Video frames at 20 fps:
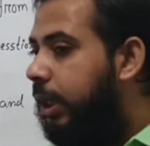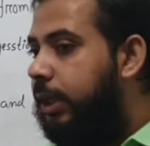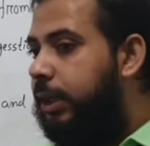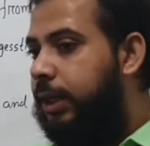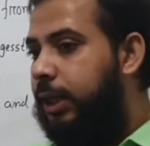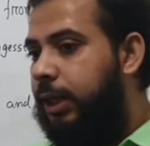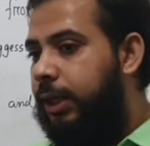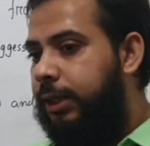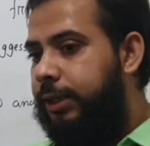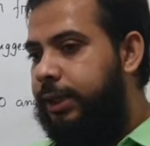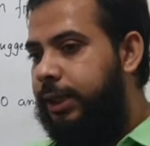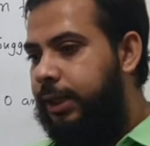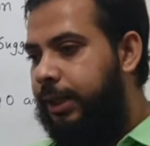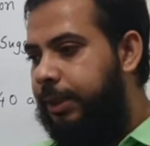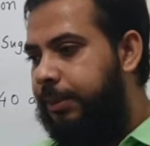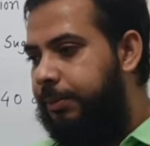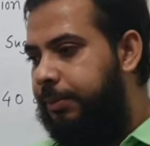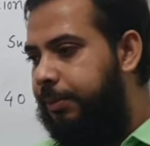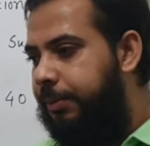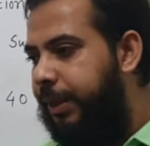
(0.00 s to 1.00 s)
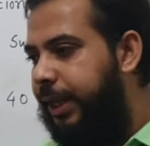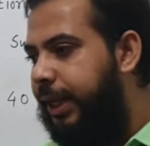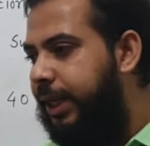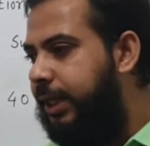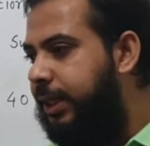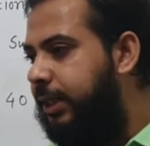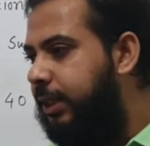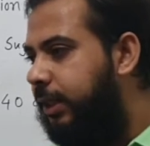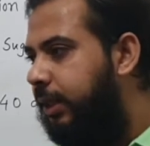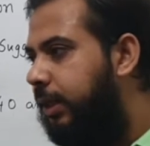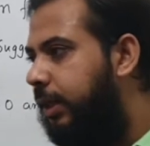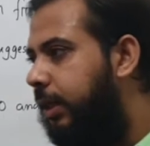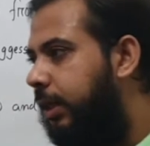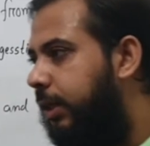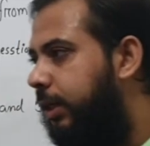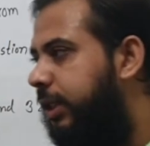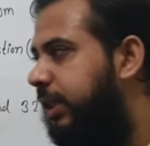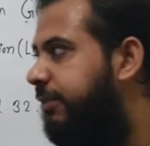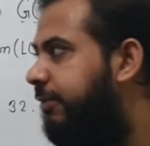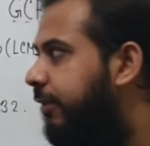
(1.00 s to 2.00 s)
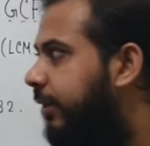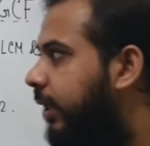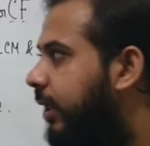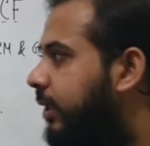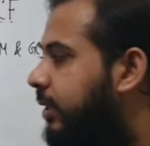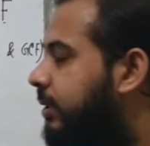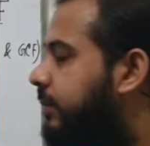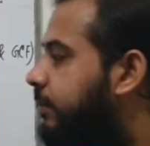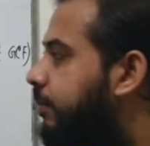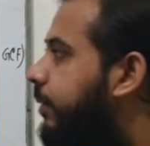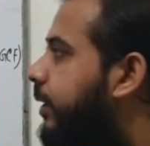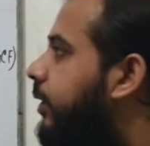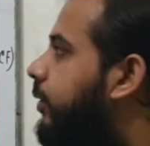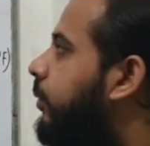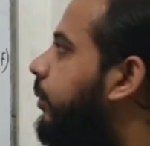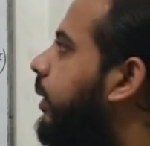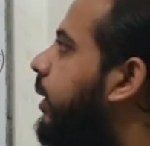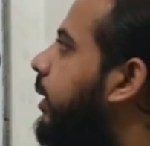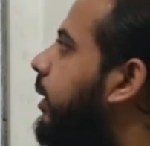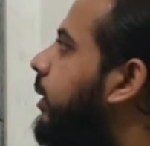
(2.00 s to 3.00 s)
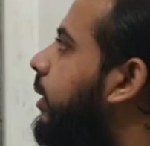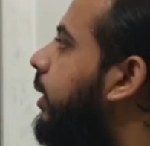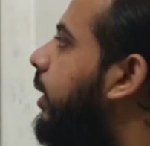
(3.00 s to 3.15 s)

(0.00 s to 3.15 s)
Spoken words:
the main difference between